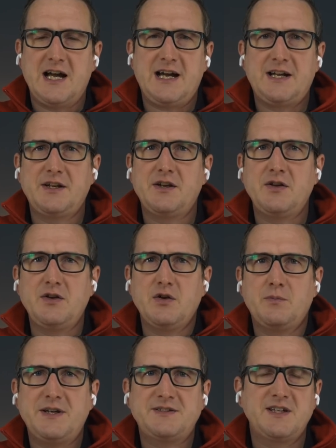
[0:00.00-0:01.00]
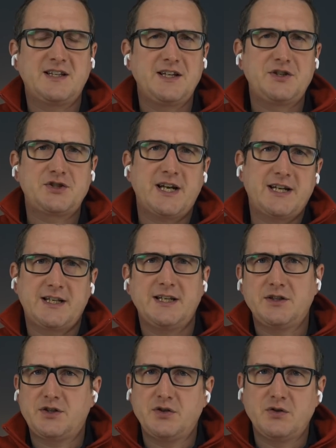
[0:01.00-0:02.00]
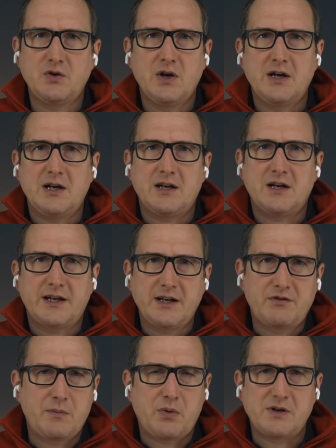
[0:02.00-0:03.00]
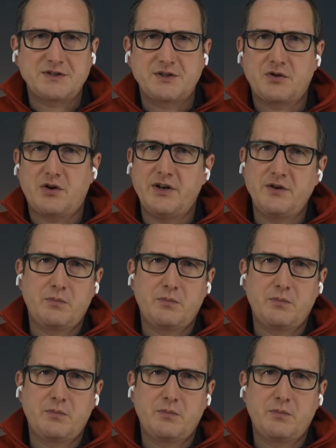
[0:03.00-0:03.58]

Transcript: and you basically check it into a Git repository.